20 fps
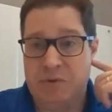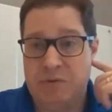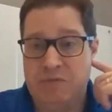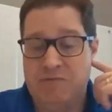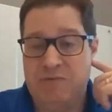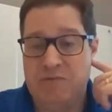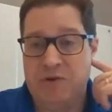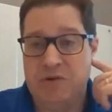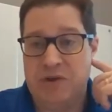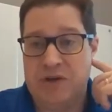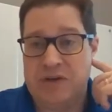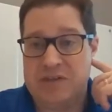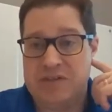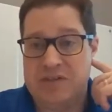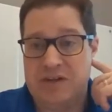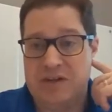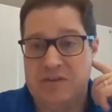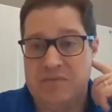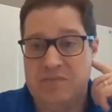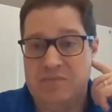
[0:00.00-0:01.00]
We feel like it's
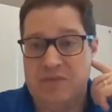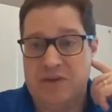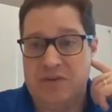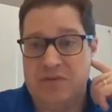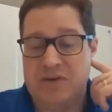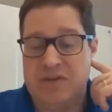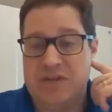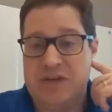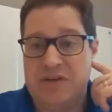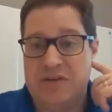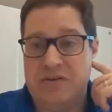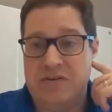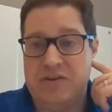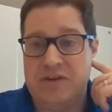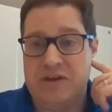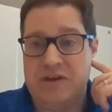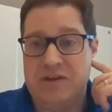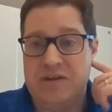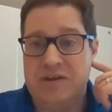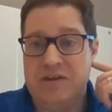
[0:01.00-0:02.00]
going to continue
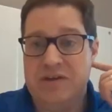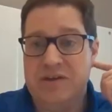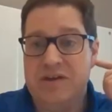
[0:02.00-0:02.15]
to